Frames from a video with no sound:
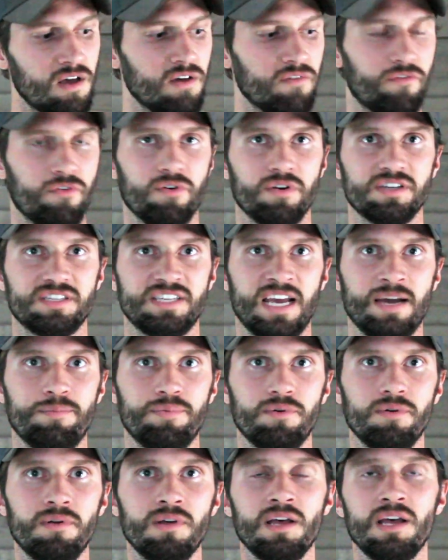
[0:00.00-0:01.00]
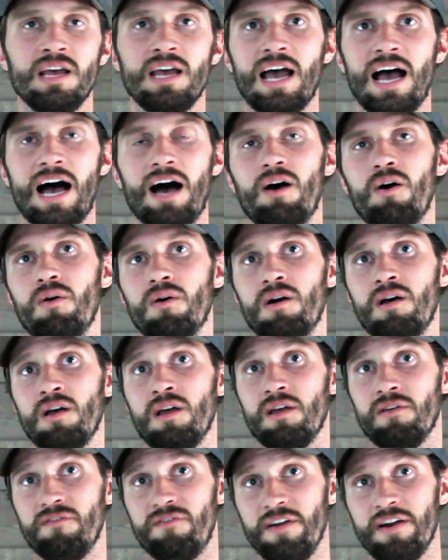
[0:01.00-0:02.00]
For example, how
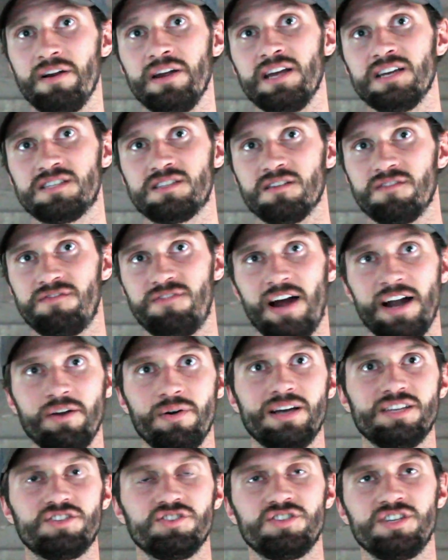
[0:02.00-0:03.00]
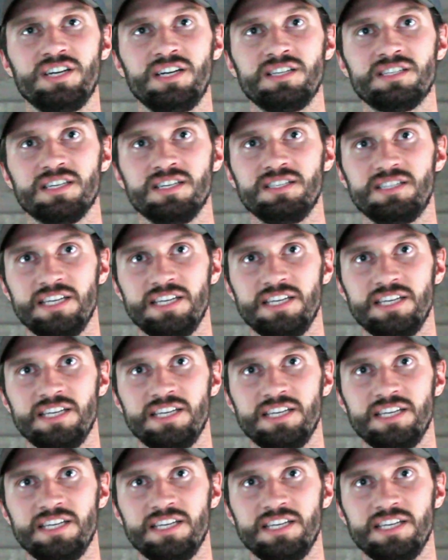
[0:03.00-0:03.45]
various phytoestrogens and